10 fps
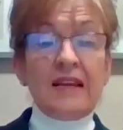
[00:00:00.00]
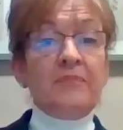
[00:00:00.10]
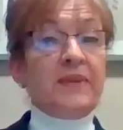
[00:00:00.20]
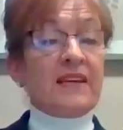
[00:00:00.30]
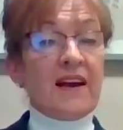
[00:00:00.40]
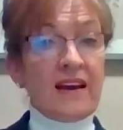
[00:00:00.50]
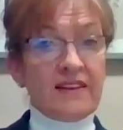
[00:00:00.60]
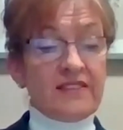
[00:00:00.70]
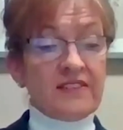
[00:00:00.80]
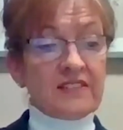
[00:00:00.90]

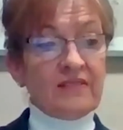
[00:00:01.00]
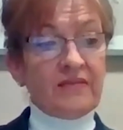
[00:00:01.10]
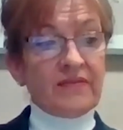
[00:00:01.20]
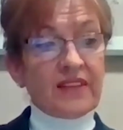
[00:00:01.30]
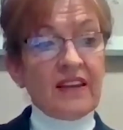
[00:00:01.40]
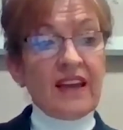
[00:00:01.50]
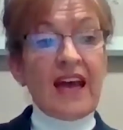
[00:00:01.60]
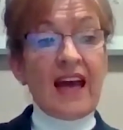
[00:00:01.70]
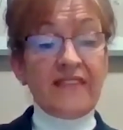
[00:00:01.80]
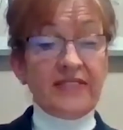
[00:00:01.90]
Because
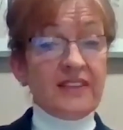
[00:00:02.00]
at the